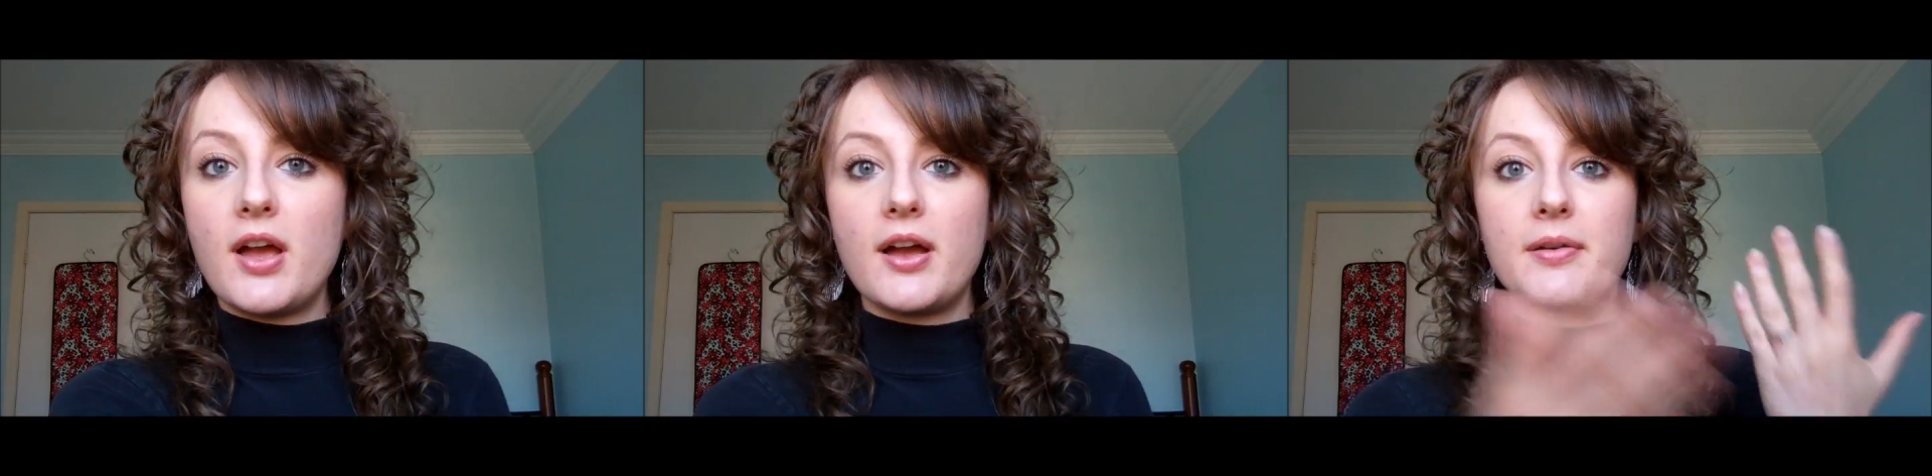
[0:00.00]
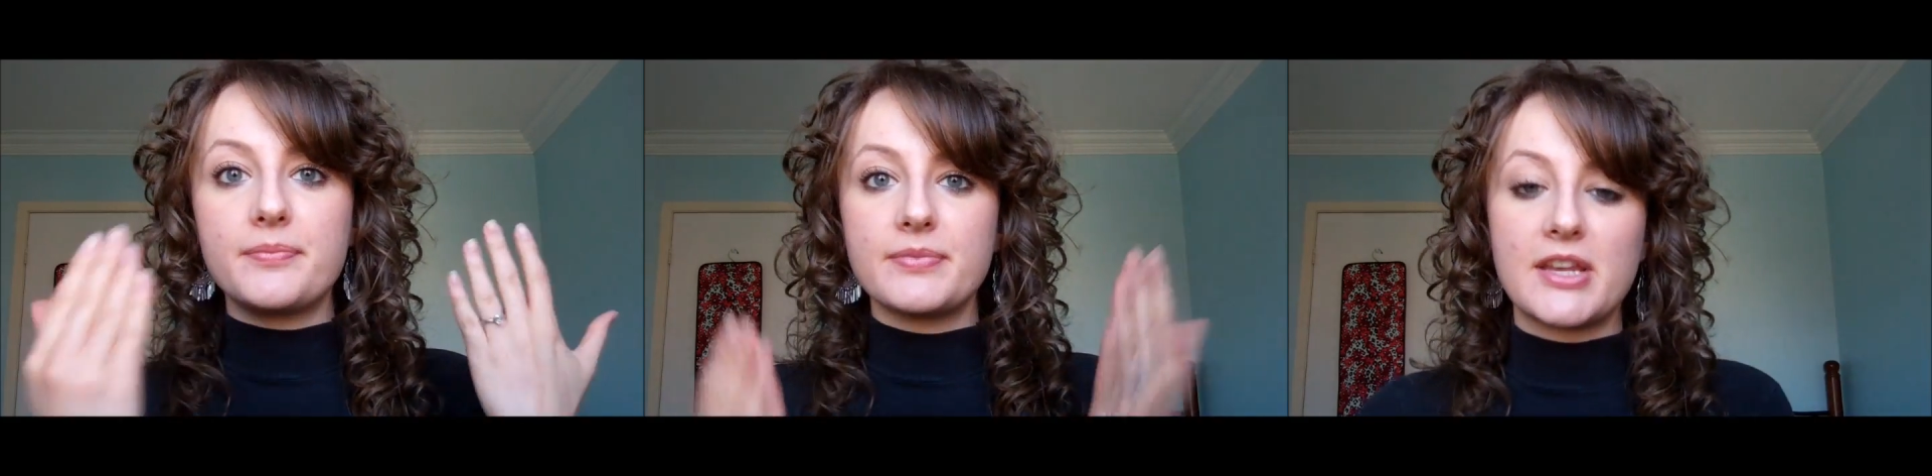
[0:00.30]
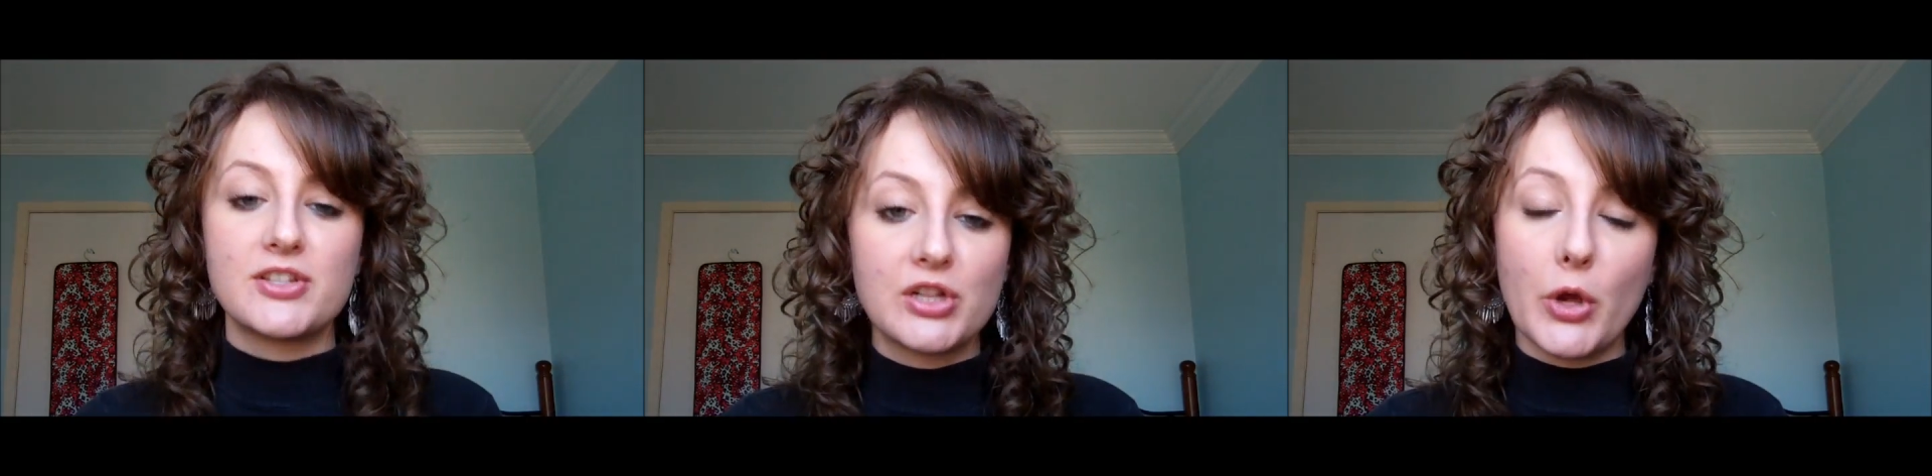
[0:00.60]
um,
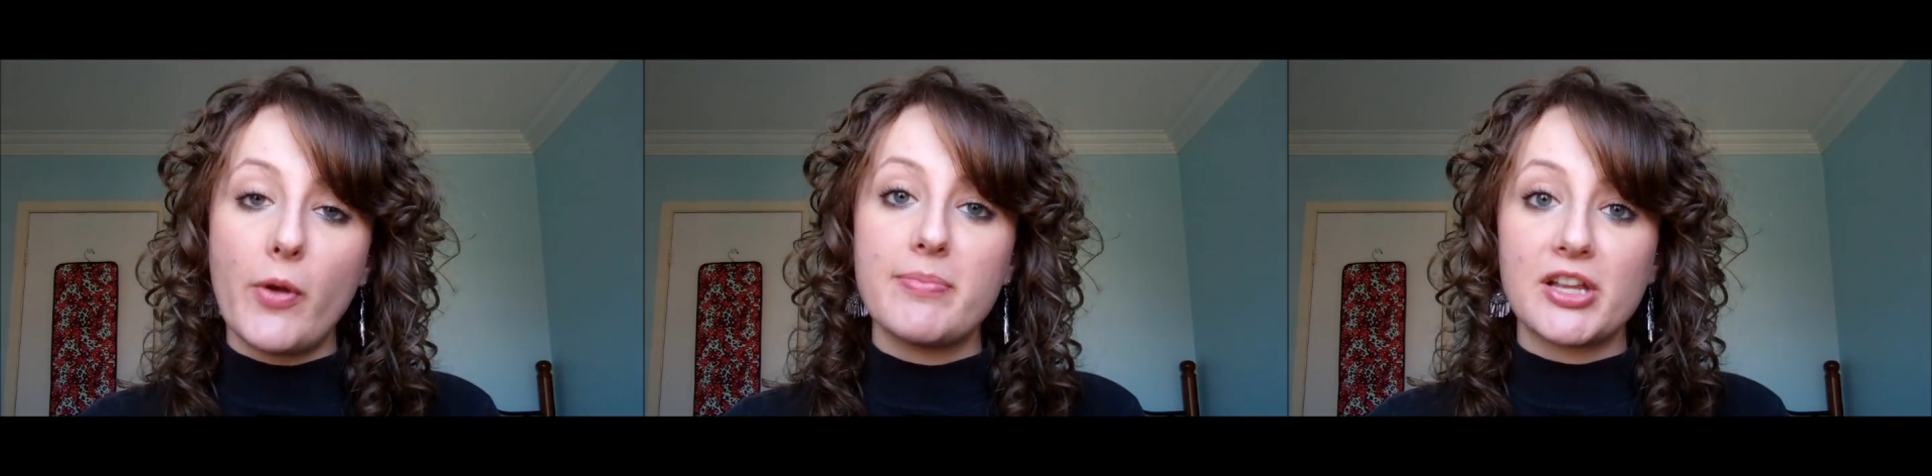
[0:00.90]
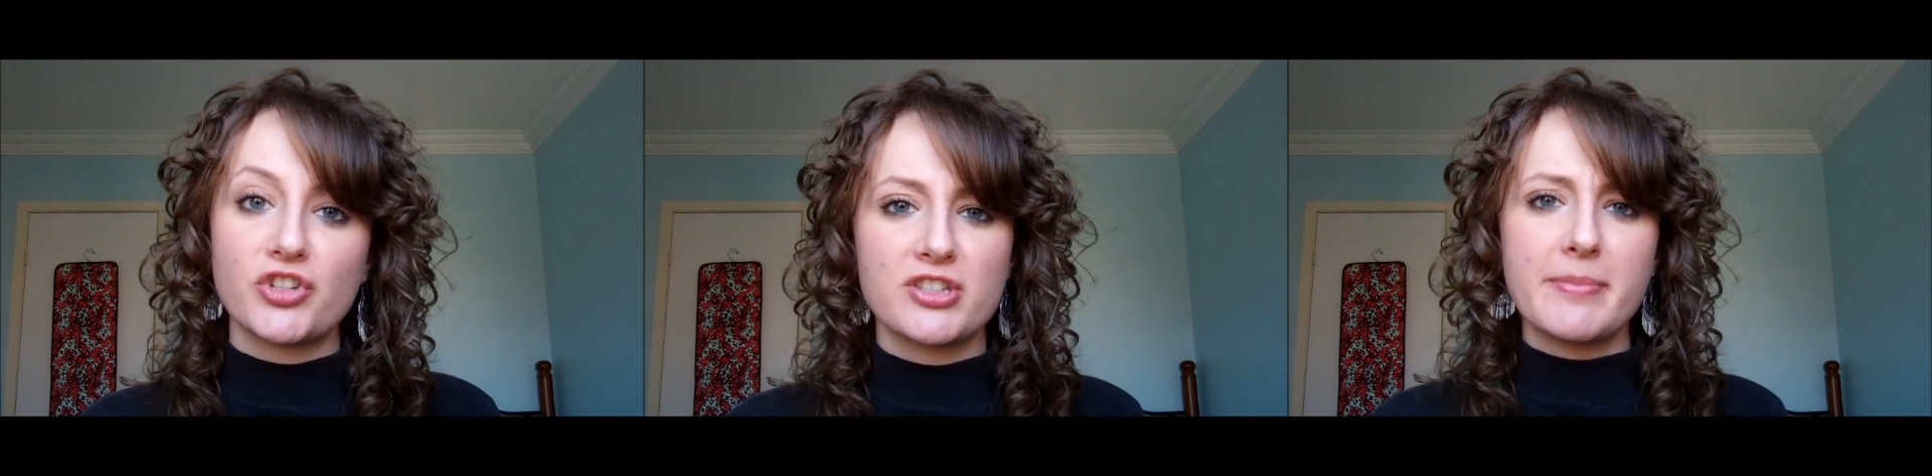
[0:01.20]
nice glowy blushes.